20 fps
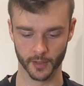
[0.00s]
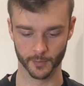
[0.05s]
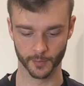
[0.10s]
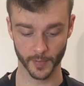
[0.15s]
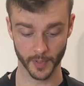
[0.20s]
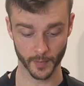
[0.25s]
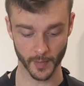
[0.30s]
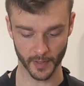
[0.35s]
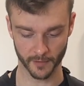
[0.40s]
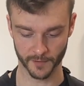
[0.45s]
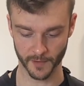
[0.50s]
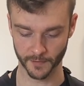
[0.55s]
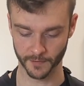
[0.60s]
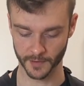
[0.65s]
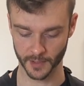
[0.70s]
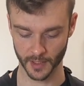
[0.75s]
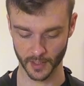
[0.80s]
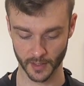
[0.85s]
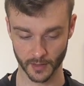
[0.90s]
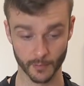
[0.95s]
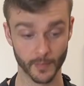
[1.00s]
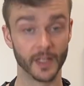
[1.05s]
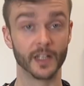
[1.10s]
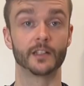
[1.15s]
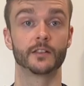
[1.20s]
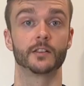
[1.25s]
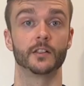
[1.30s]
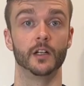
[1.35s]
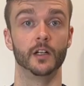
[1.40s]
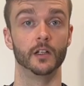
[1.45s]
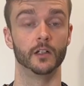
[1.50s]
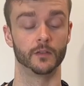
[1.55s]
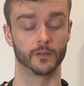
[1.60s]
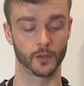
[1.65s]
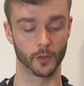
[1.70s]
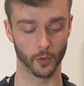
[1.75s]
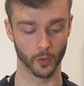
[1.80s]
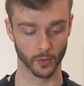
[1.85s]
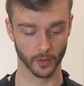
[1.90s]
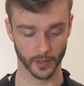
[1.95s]
been about 15 minutes of
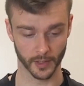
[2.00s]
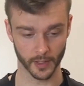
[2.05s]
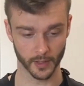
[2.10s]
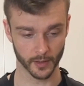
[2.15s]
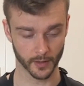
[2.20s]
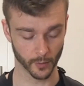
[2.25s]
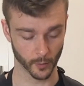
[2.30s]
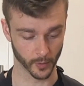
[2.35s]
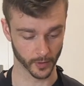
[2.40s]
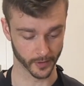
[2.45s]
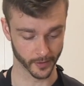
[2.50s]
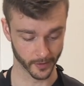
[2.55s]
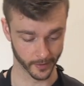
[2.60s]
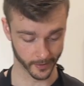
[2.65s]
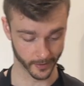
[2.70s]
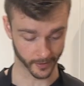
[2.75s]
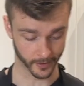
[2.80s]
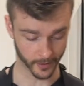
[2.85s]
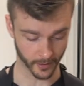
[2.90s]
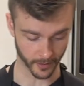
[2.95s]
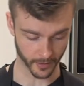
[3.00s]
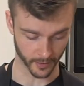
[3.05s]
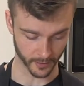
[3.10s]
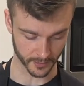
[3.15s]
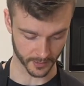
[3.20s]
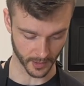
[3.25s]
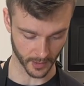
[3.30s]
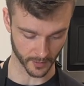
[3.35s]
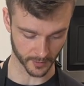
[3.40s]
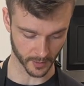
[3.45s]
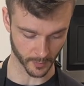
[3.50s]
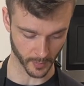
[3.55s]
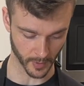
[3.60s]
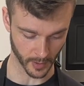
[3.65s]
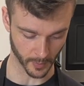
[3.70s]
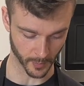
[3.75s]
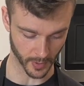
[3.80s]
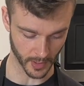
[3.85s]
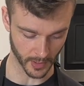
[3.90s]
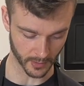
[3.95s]
cooling. We're gonna cut ourselves a
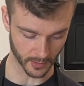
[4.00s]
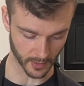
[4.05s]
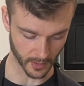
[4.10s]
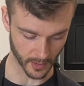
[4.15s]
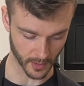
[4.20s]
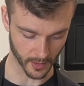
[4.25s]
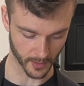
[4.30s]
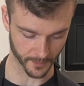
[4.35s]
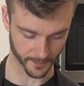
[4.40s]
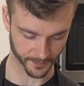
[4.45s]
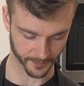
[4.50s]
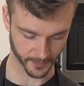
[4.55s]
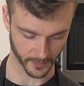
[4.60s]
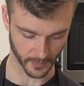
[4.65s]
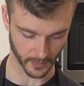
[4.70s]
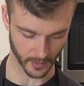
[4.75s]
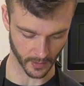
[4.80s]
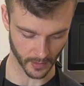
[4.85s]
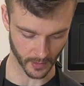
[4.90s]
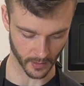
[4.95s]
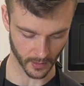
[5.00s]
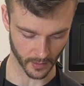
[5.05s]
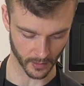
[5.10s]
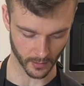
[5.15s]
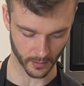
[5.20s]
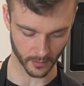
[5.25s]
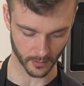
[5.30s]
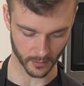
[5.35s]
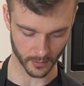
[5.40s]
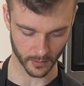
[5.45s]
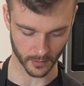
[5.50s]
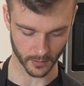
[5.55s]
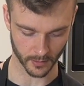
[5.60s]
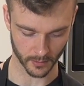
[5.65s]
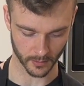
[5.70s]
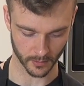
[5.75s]
big piece here. It is